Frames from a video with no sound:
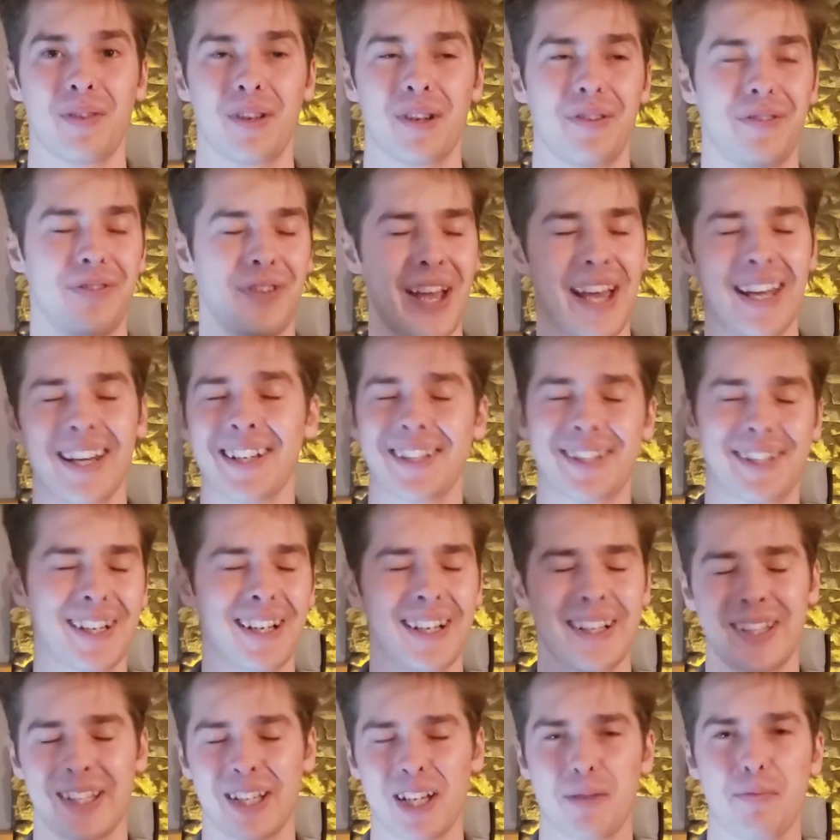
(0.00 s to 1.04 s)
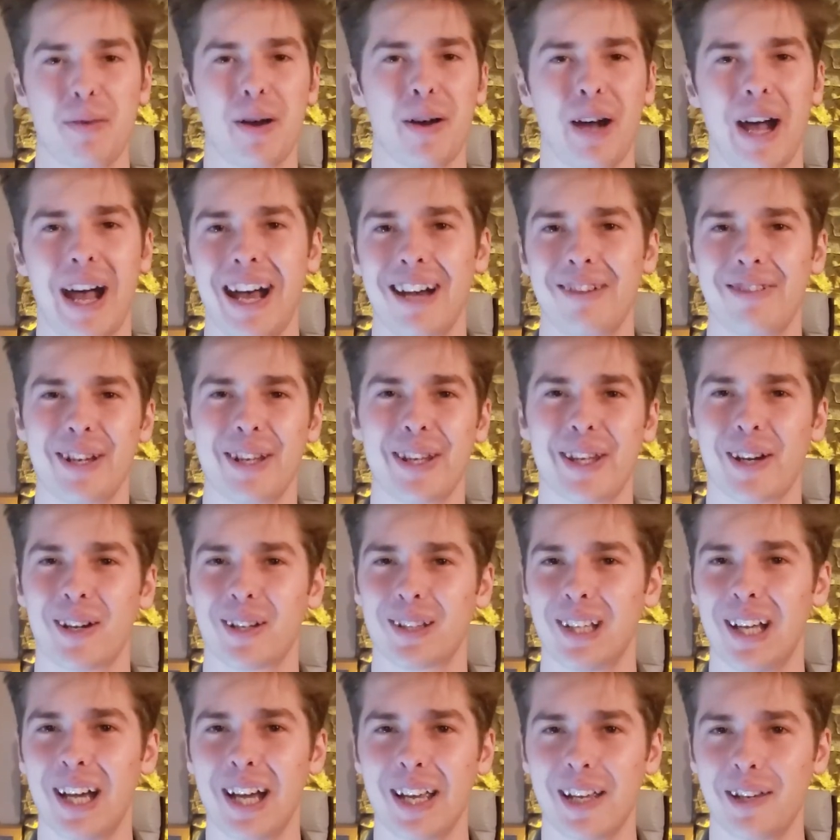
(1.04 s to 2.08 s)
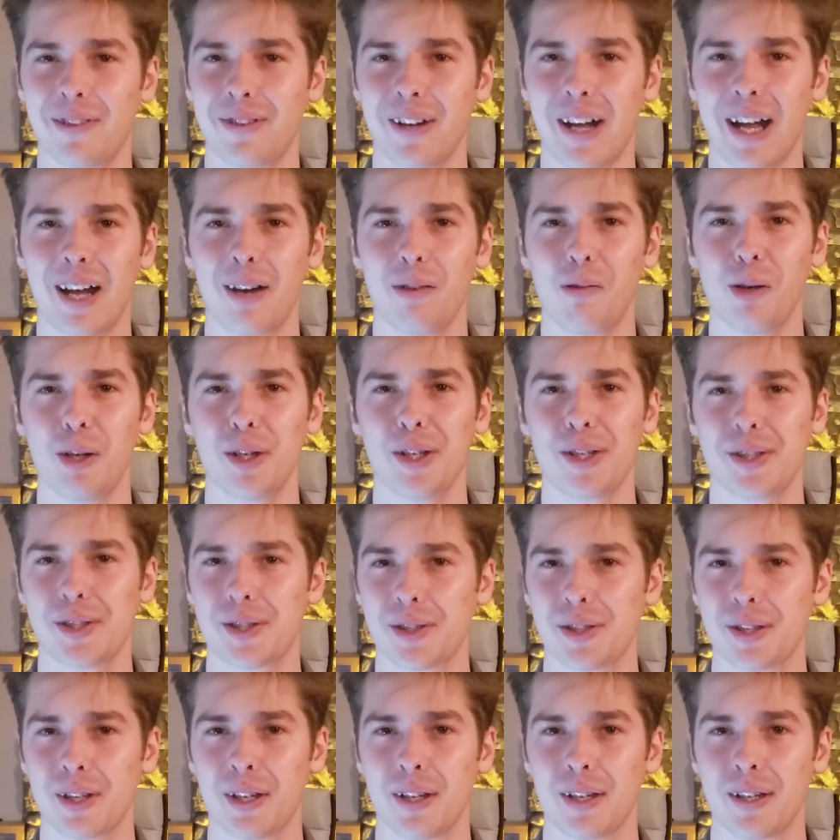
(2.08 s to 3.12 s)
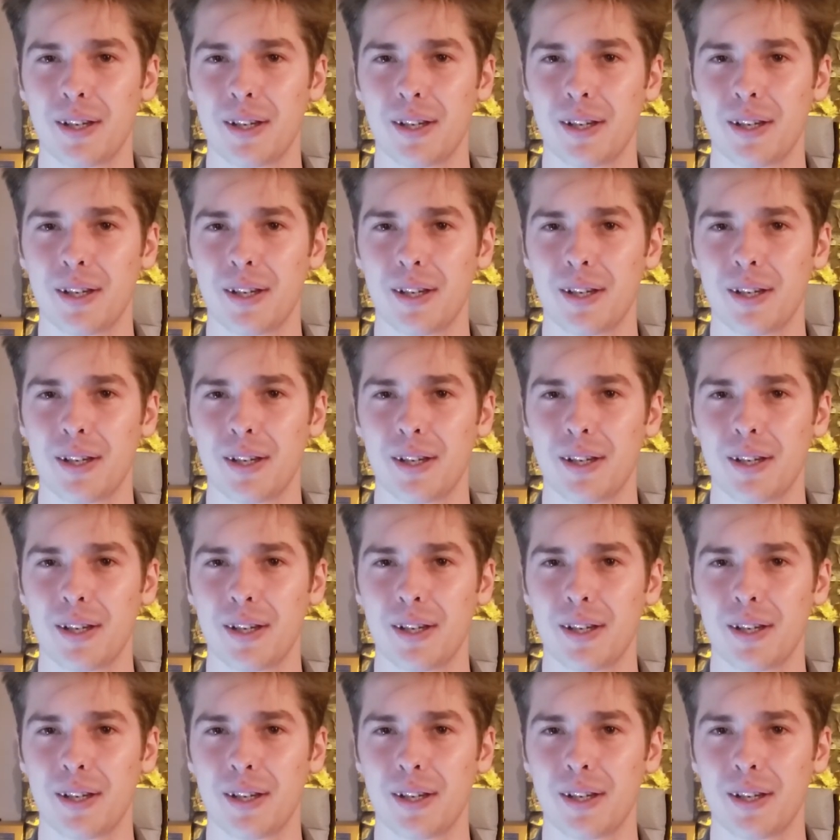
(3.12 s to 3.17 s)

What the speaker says: fantasizing about having their life, I was